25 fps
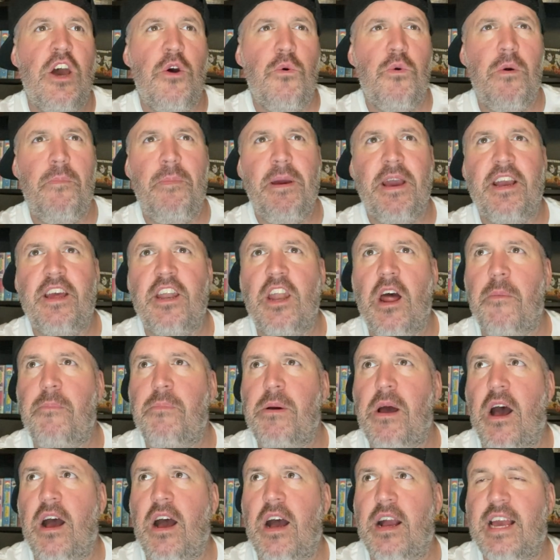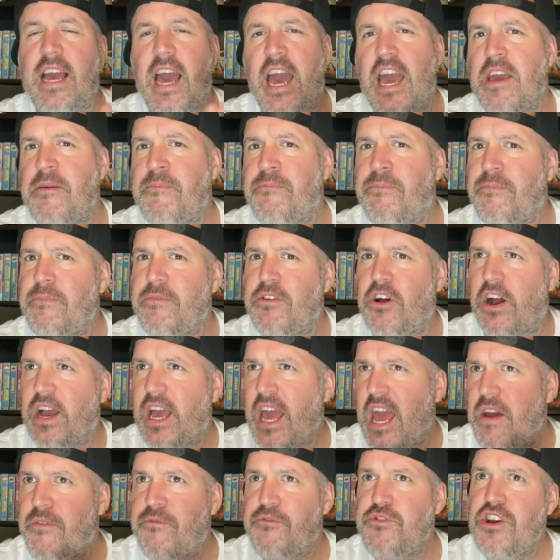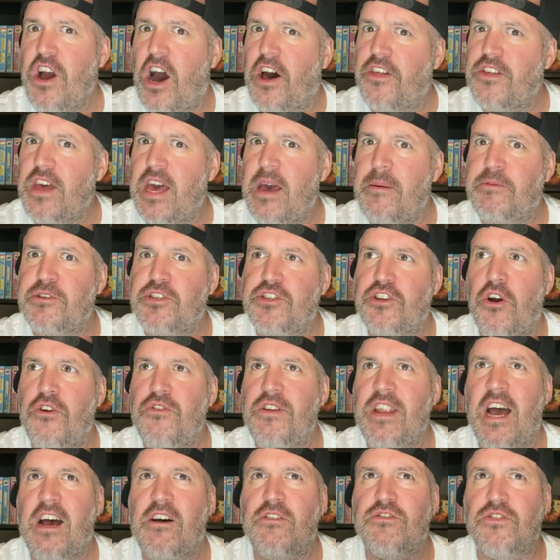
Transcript: We're picking up a game like every other episode now.